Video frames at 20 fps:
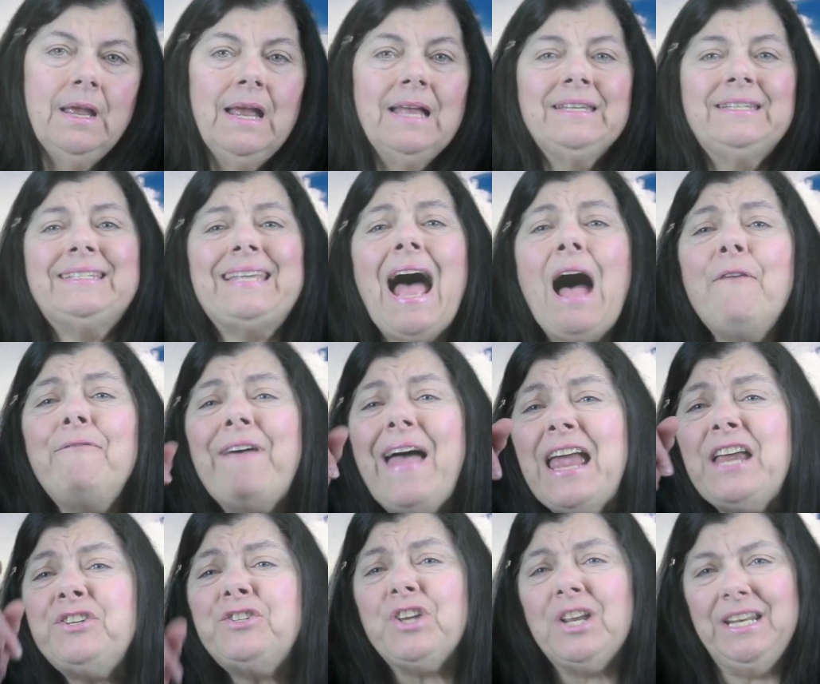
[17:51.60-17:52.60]

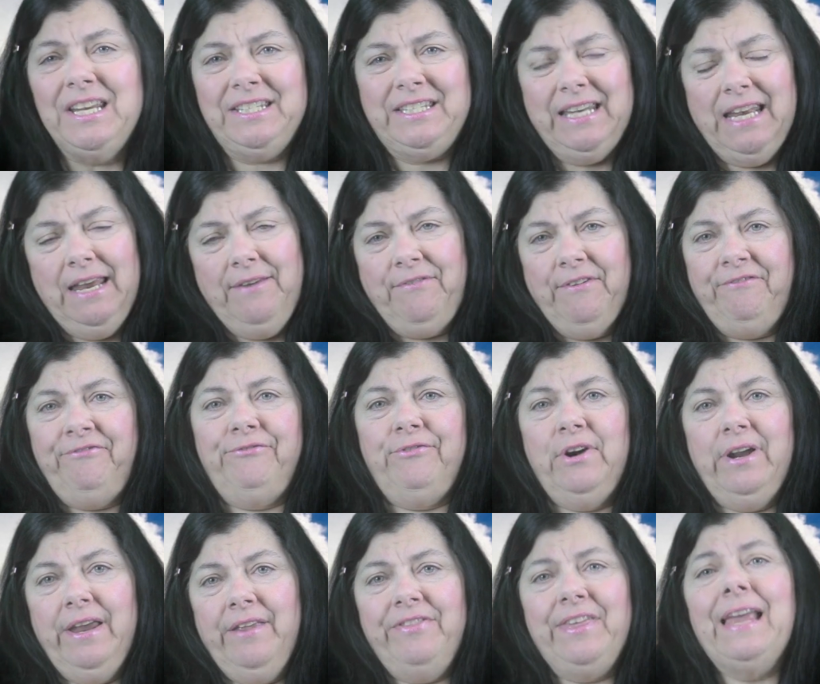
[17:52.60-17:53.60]
Salvation isn't even
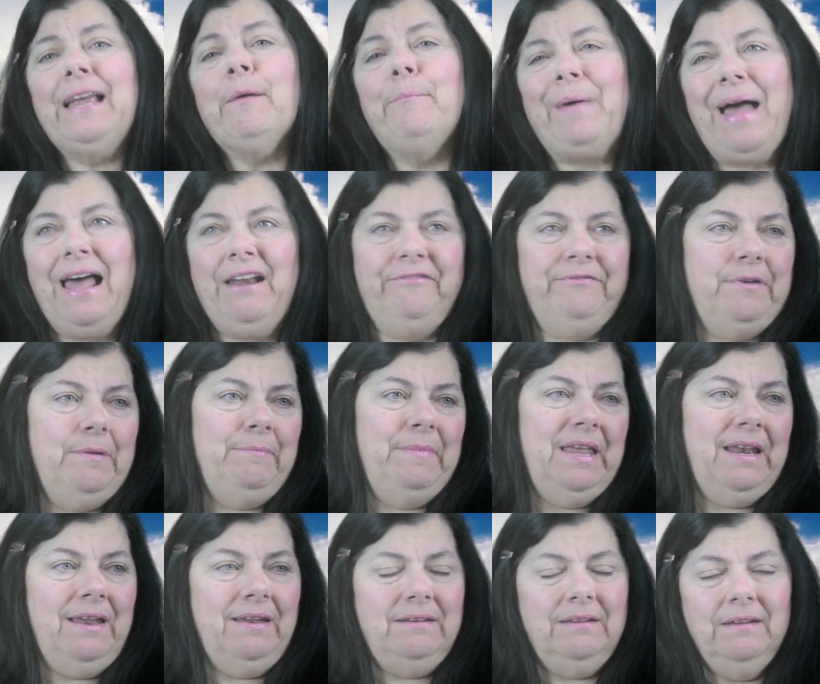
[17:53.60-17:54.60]
free. Think about it for a
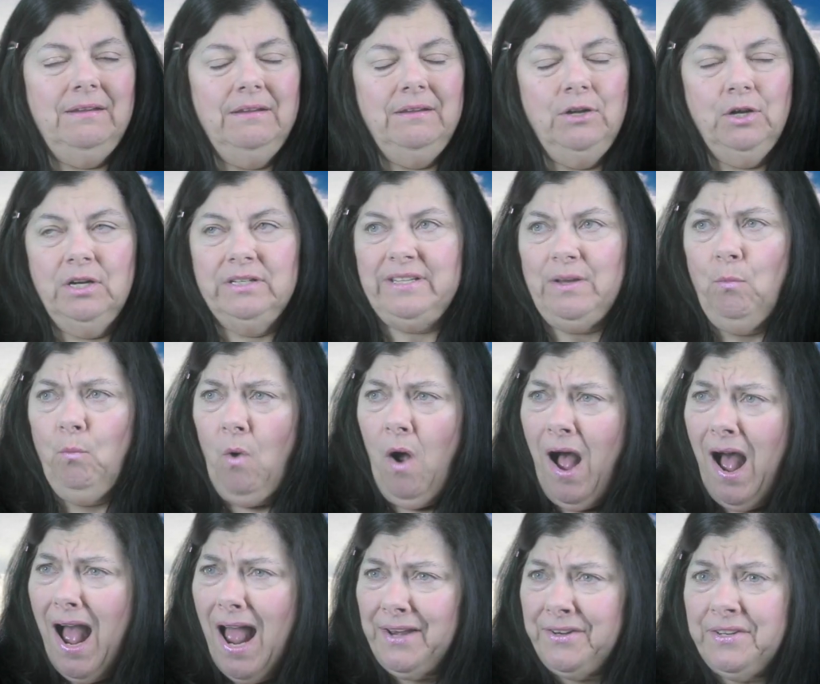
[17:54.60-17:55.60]
minute. You're going to say,
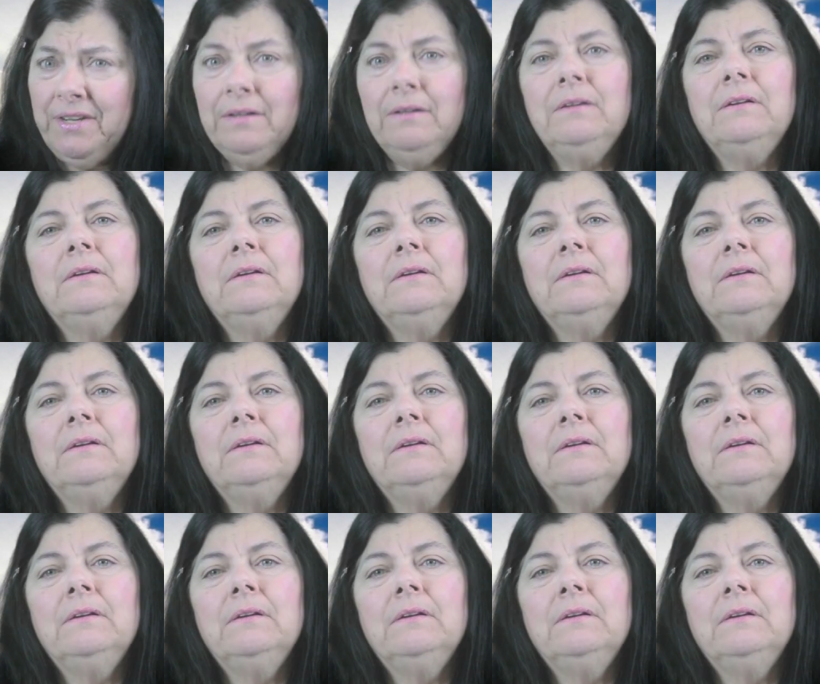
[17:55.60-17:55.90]
what?